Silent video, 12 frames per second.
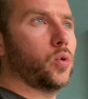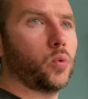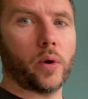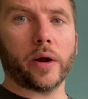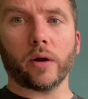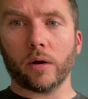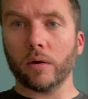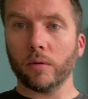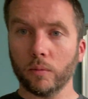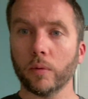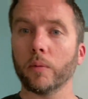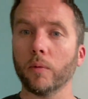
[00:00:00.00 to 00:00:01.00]
where
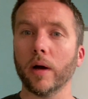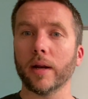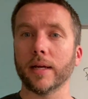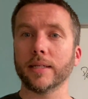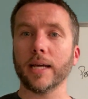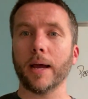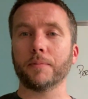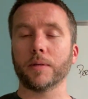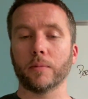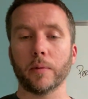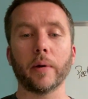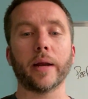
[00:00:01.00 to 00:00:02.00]
we want to adapt
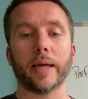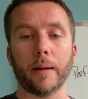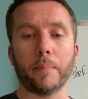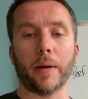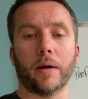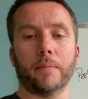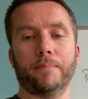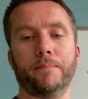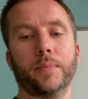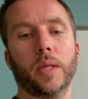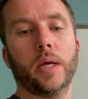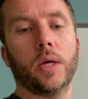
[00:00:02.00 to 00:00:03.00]
and we want to get better.
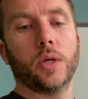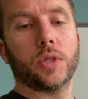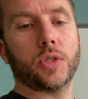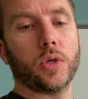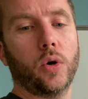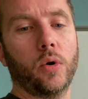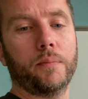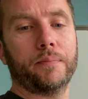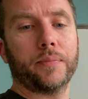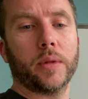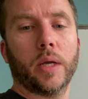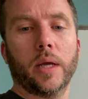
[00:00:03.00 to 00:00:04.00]
So
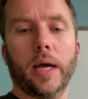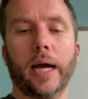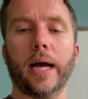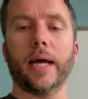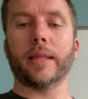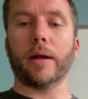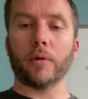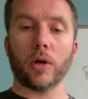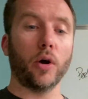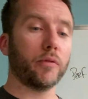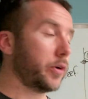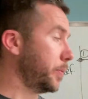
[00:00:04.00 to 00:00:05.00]
that
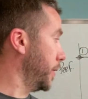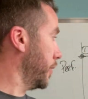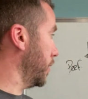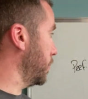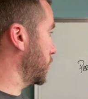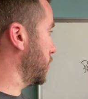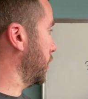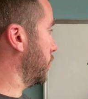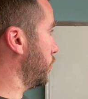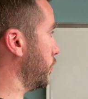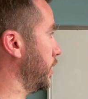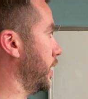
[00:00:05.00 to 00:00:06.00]
recovery period between
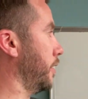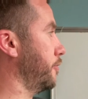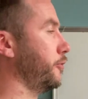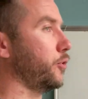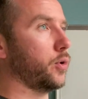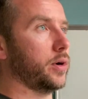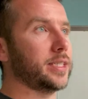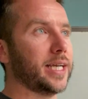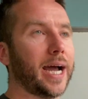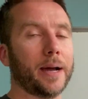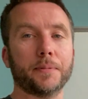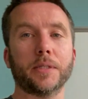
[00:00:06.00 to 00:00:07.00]
3 and 4 is
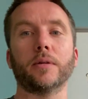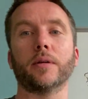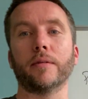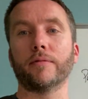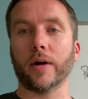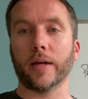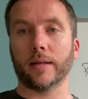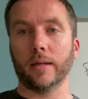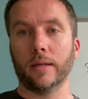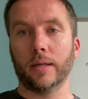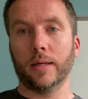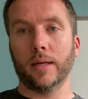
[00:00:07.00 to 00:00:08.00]
absolutely vital.
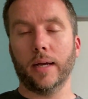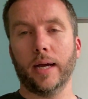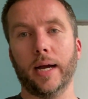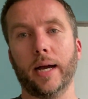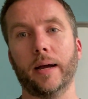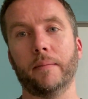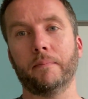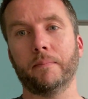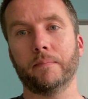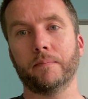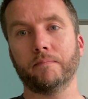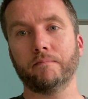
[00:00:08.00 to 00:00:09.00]

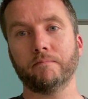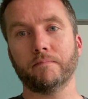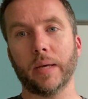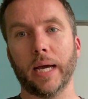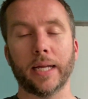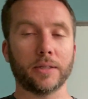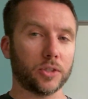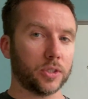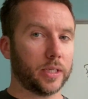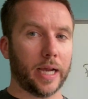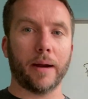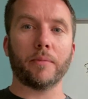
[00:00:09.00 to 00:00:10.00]
And
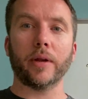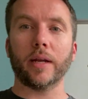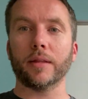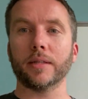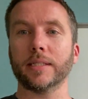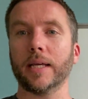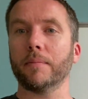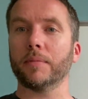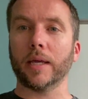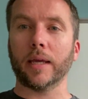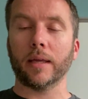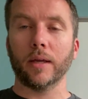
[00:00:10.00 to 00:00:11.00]
just hammering on the same
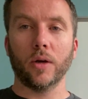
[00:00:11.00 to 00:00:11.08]
thing